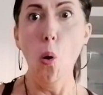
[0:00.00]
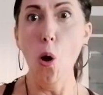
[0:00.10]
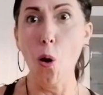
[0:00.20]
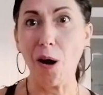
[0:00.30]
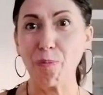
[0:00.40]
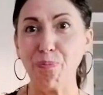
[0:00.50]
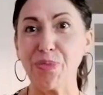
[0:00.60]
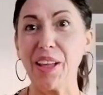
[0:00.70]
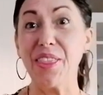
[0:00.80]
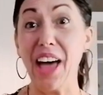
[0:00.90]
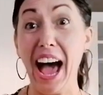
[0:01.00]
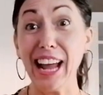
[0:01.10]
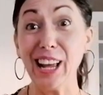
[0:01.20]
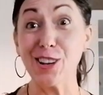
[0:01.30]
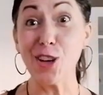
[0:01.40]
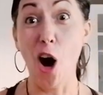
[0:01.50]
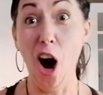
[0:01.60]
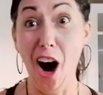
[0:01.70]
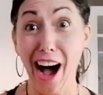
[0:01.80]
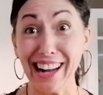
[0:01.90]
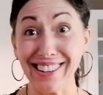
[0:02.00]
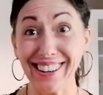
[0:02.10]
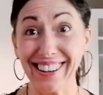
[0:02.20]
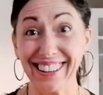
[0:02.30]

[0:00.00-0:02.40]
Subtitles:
Ooh, that is hot,